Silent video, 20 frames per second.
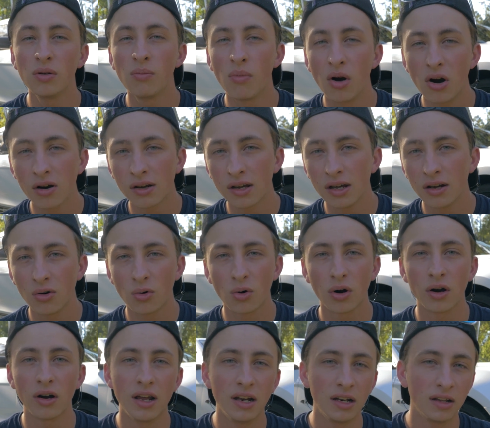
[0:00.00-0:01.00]
the market
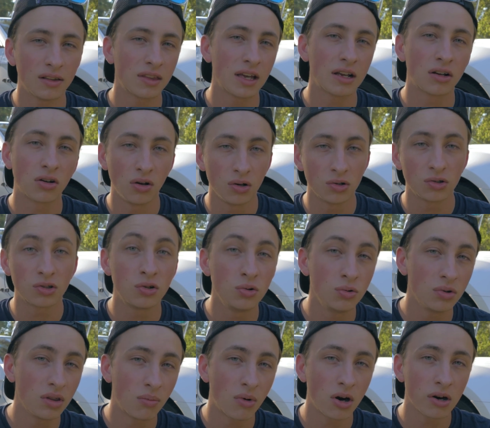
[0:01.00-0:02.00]
or anything close
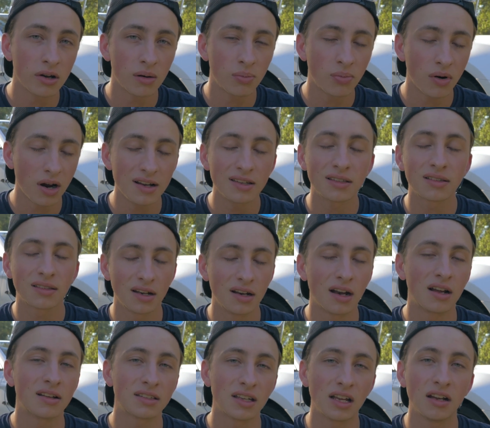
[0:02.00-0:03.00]
to the market price, then
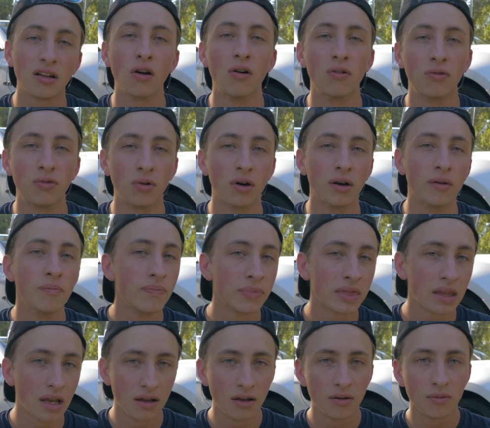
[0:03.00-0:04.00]
I say go for it.
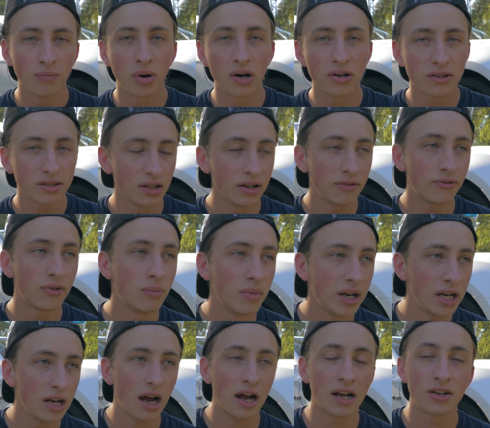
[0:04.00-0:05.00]
Personally, for
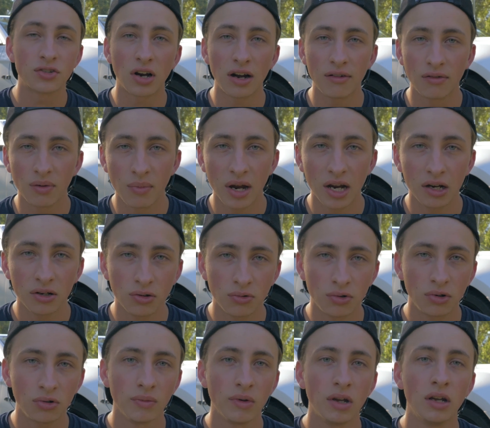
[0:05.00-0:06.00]
me, I drive a
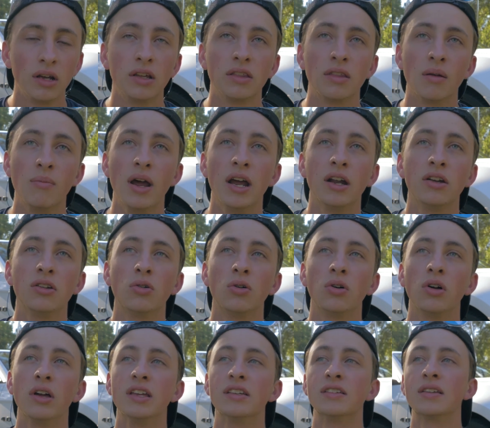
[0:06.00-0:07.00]
manual. The
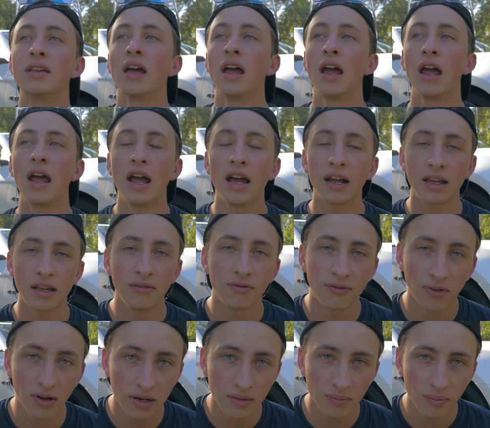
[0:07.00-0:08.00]
manual is heckin'
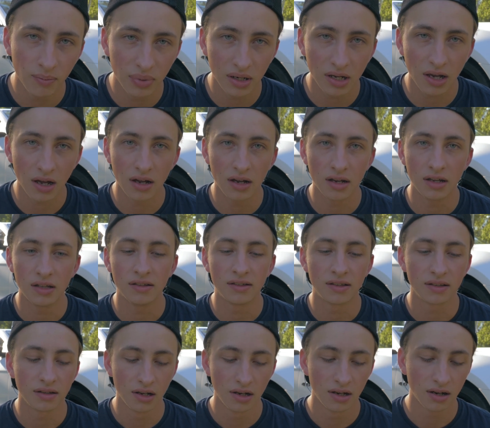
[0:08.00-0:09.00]
fun
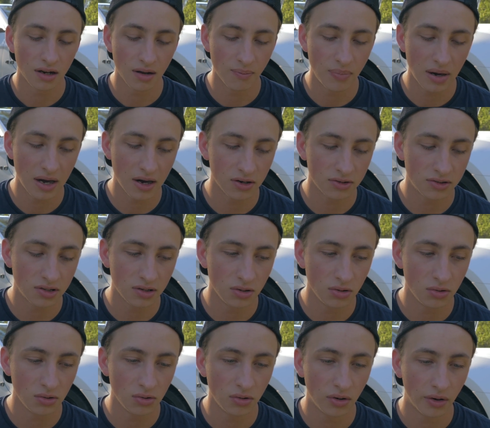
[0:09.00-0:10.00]
because compared
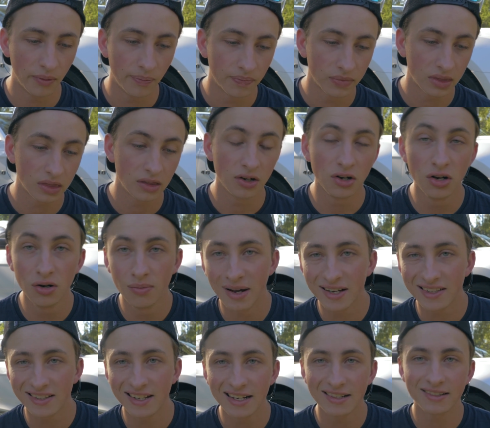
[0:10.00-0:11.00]
to the new
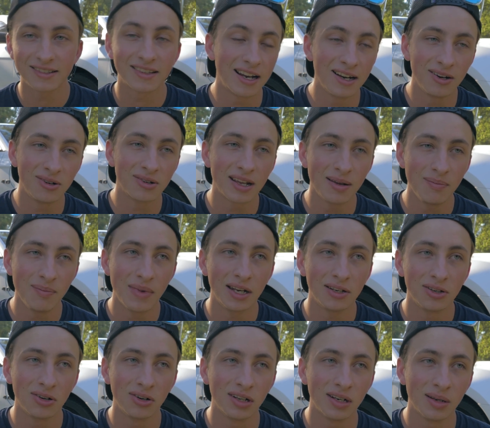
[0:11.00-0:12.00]
Mustangs, they don't get
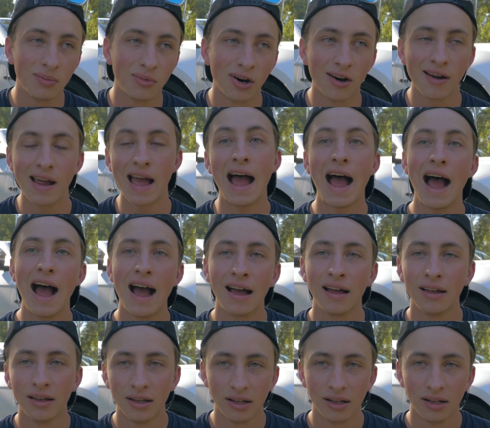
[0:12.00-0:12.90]
manual anymore. Ha!